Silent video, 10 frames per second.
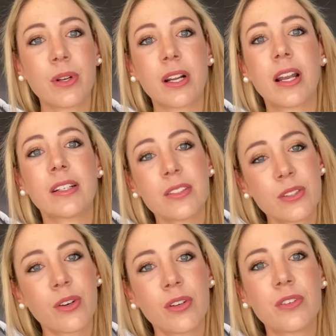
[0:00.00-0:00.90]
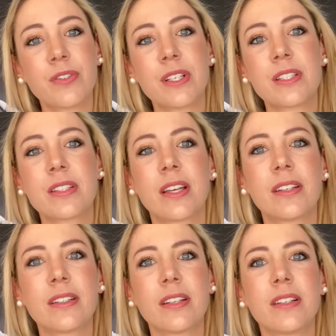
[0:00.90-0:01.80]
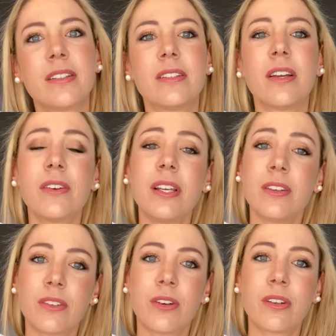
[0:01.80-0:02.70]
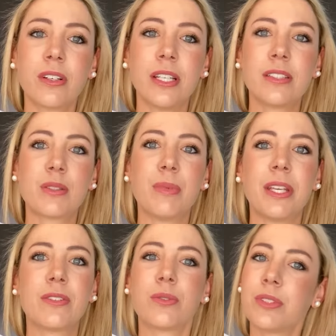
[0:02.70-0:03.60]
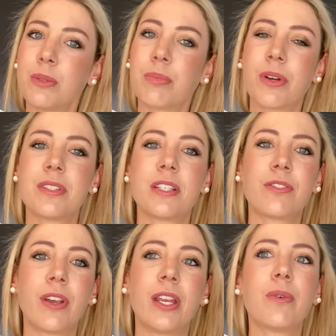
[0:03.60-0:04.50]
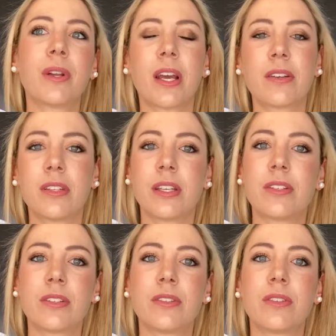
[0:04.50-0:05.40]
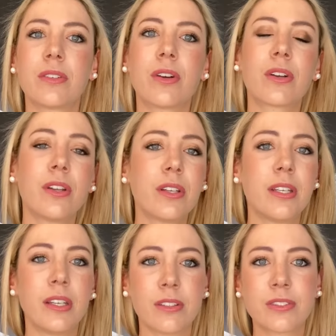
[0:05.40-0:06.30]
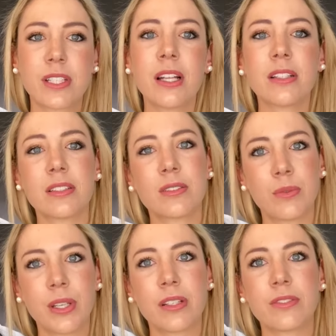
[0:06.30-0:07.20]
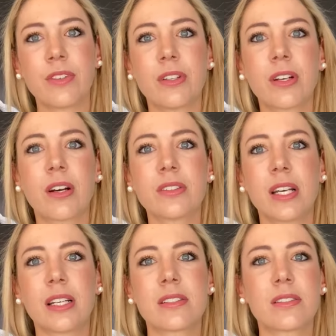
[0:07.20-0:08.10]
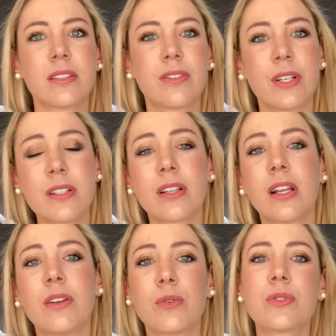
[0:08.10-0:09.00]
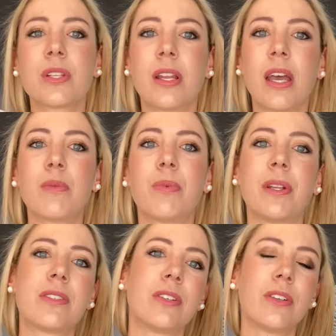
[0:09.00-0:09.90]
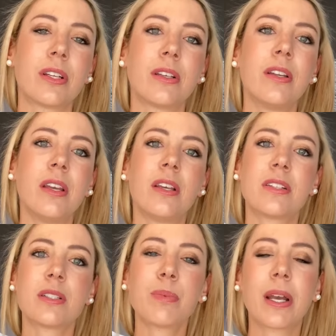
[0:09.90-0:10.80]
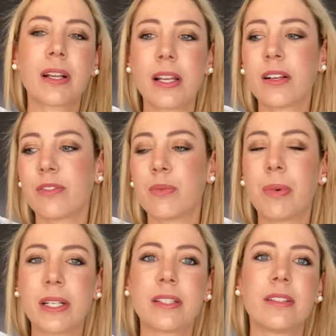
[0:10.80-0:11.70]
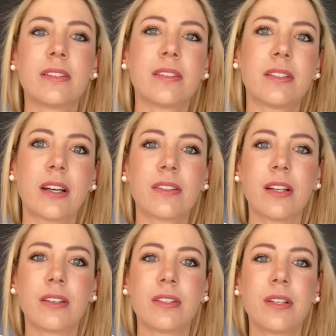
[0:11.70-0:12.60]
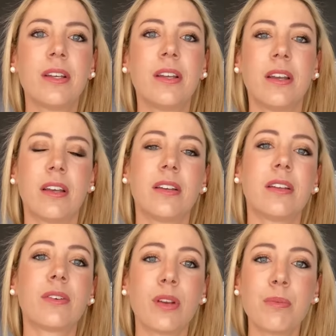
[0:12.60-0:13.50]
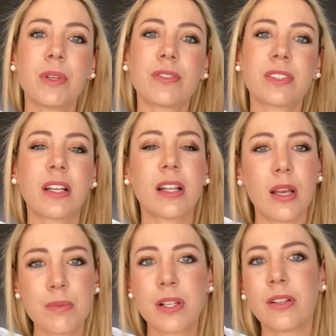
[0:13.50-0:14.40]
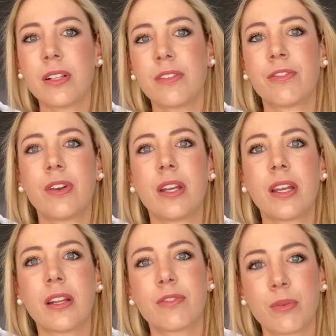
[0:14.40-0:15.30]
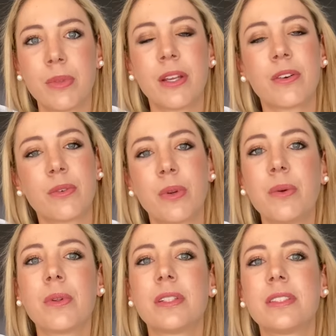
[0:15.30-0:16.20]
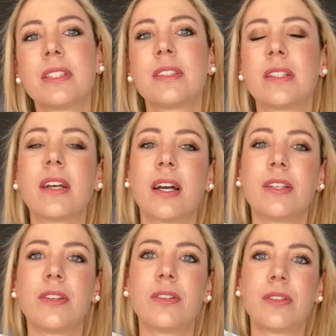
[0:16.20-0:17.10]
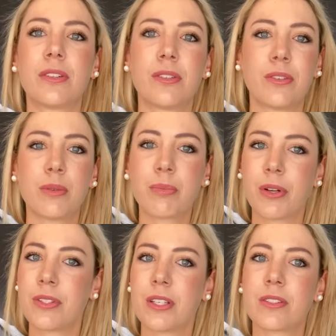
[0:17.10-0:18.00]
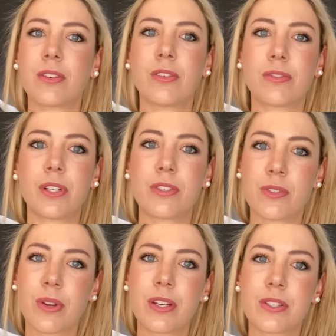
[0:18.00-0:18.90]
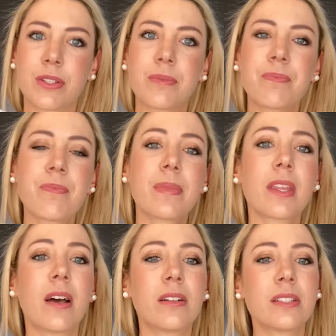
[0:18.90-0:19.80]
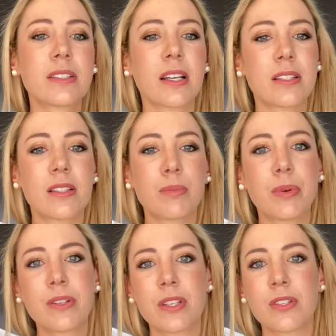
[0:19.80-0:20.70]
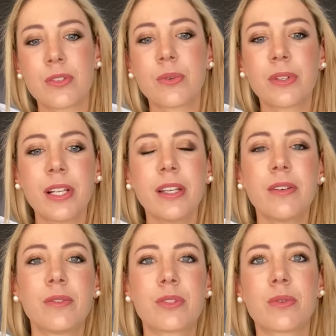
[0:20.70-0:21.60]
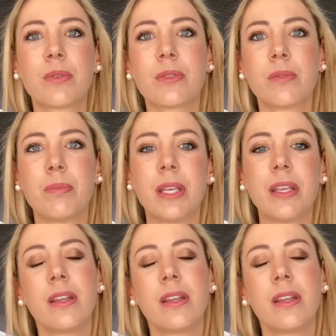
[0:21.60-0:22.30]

I'd like to start off is that it no longer needs to be a daunting process for anyone out there to conclude a deed of sale, as we as Weder Kauta has recently launched an app which you can just by a click of a button download an agreement of sale absolutely free, and from there on we will assist and guide you through the process of registration. I'll discuss the process shortly, which will be